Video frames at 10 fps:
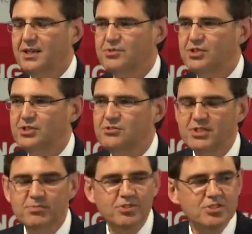surgeon
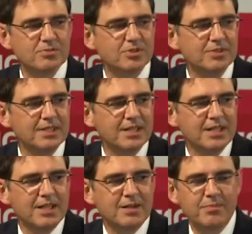responsible.
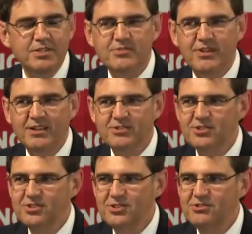But as far as
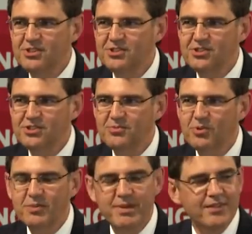the neurosurgeon,
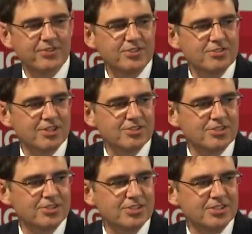what about the
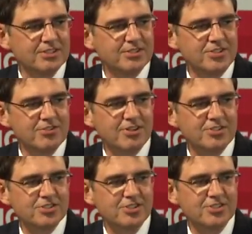neurosurgeon? The
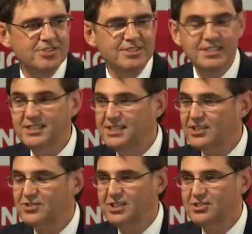neurosurgeon didn't
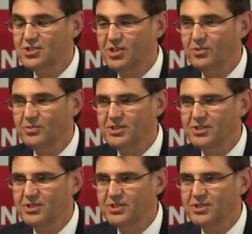actually consult with